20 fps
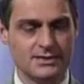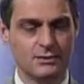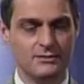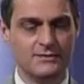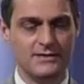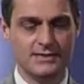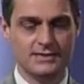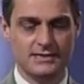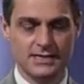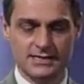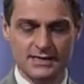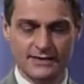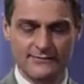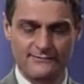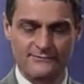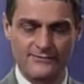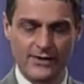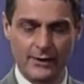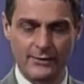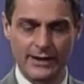So this is
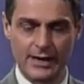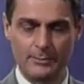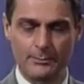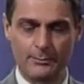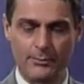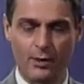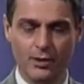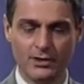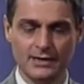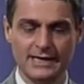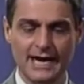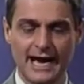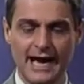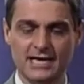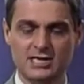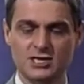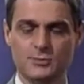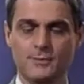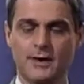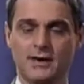a very important
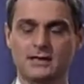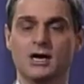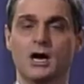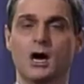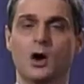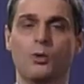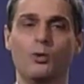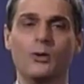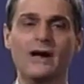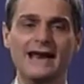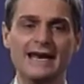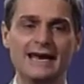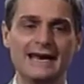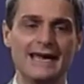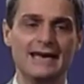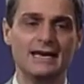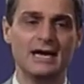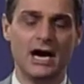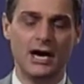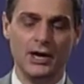aspect. We
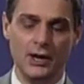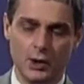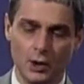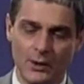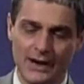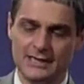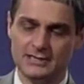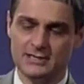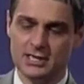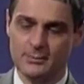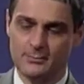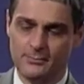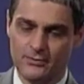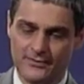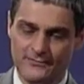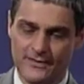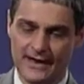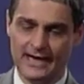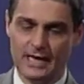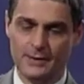need anointed
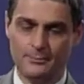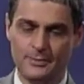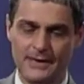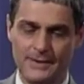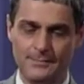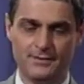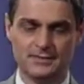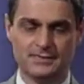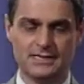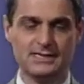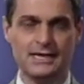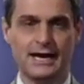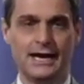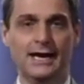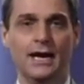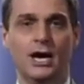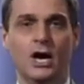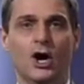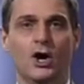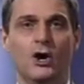prophetic people
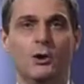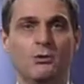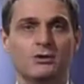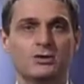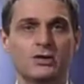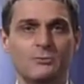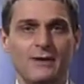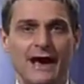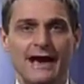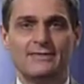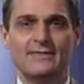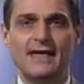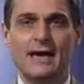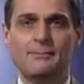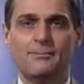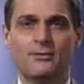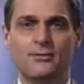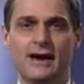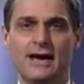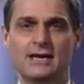today who will direct
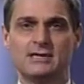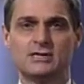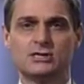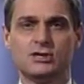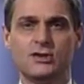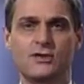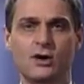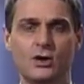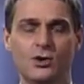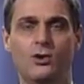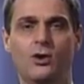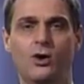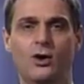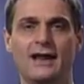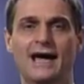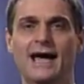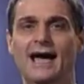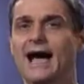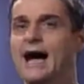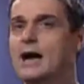their prayers to the
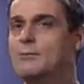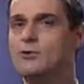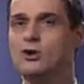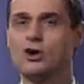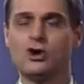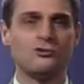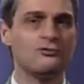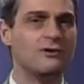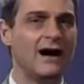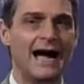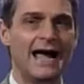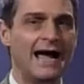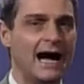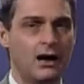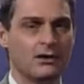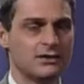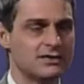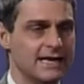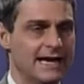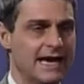Lord and will cry
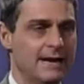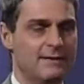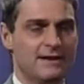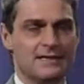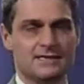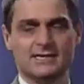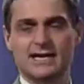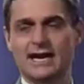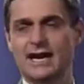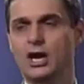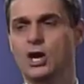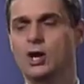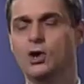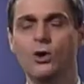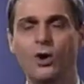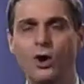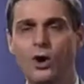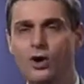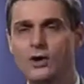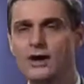out to Him and say,
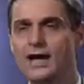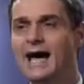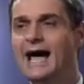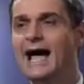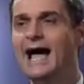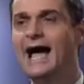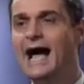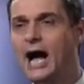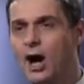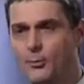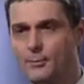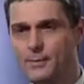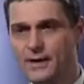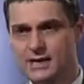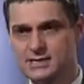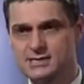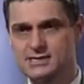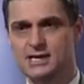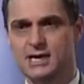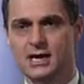Lord,
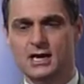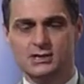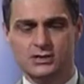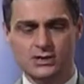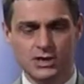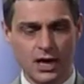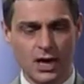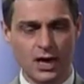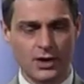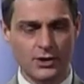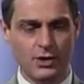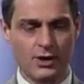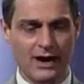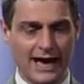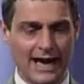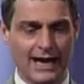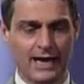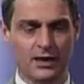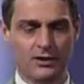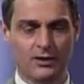help us. Turn
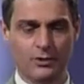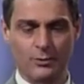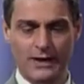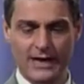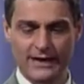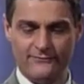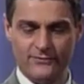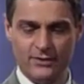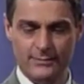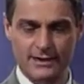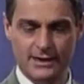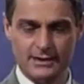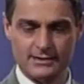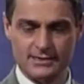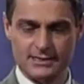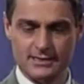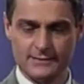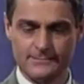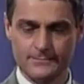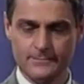Your anger away from
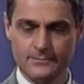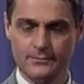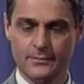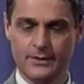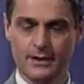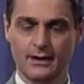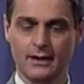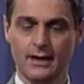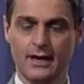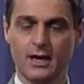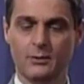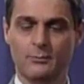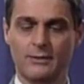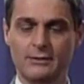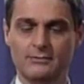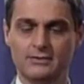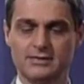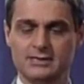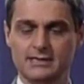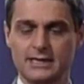us.
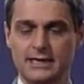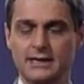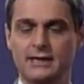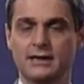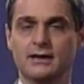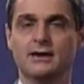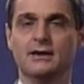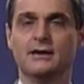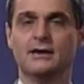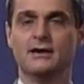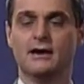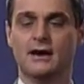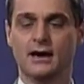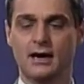And we will see